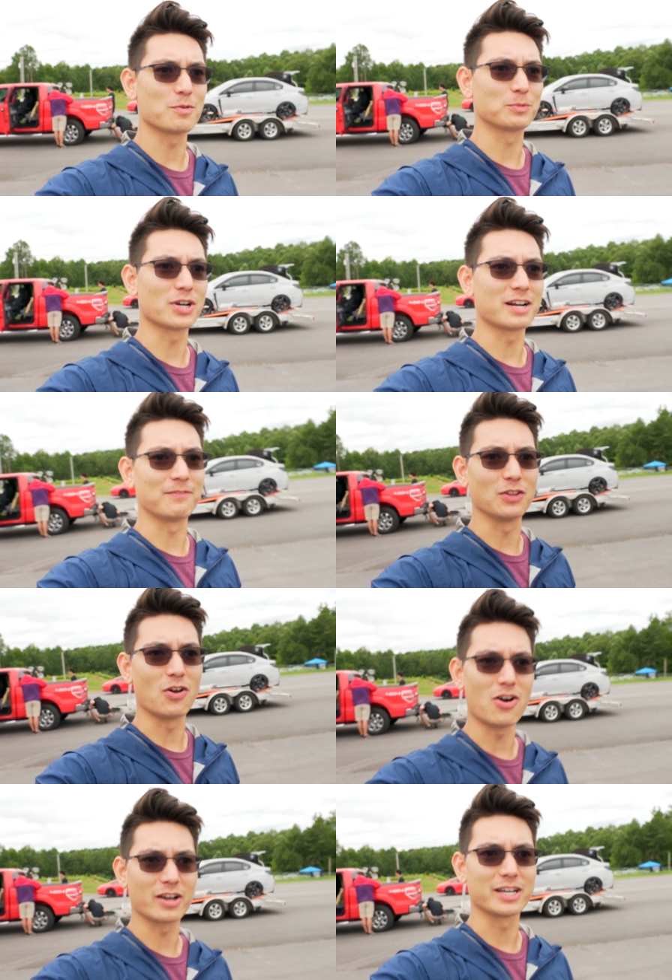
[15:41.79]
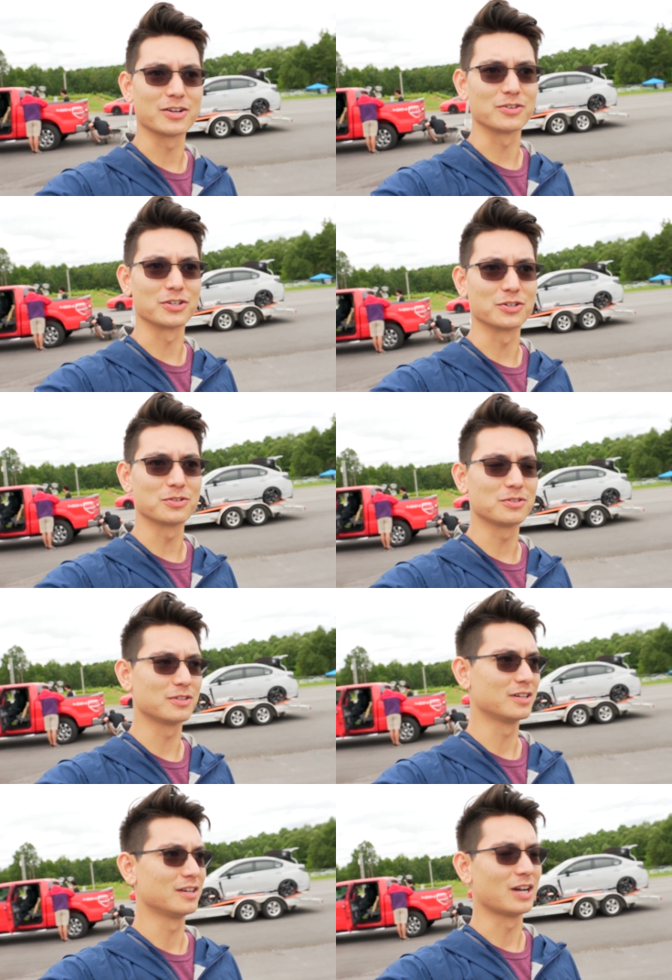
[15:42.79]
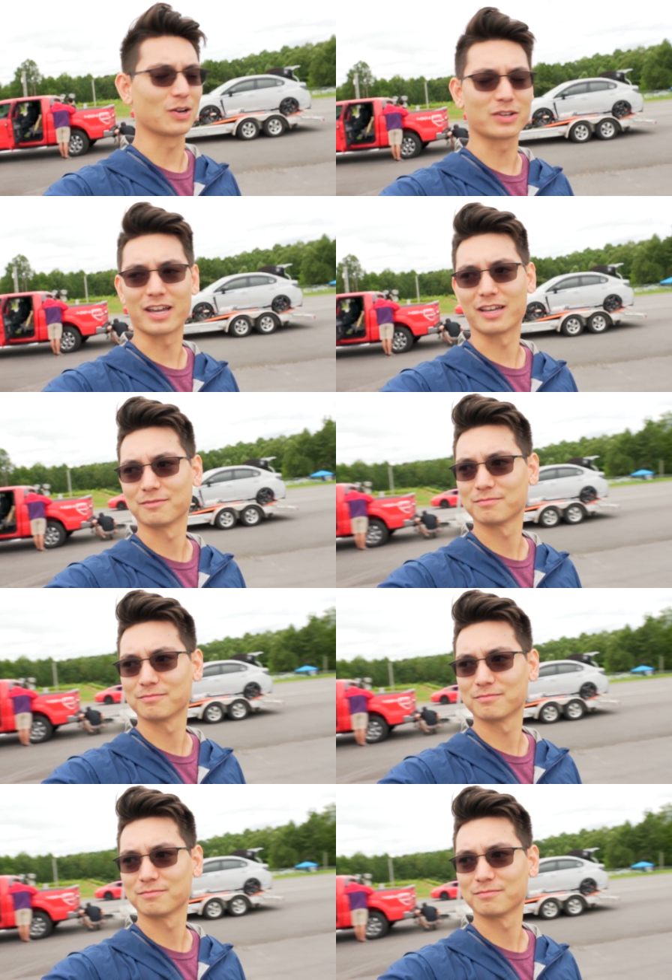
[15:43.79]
I'm trying to vlog here, dude. Okay,